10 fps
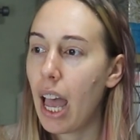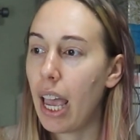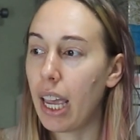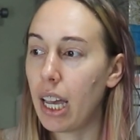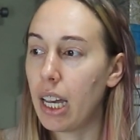
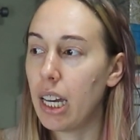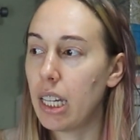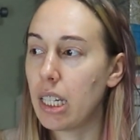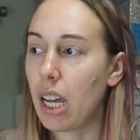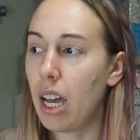
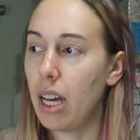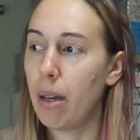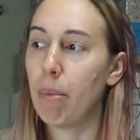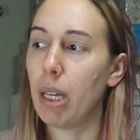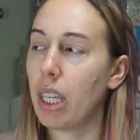and
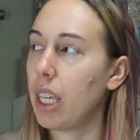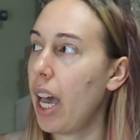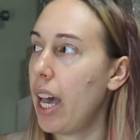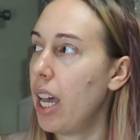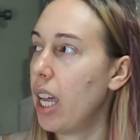um,
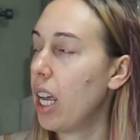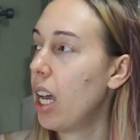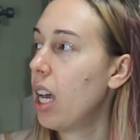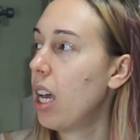get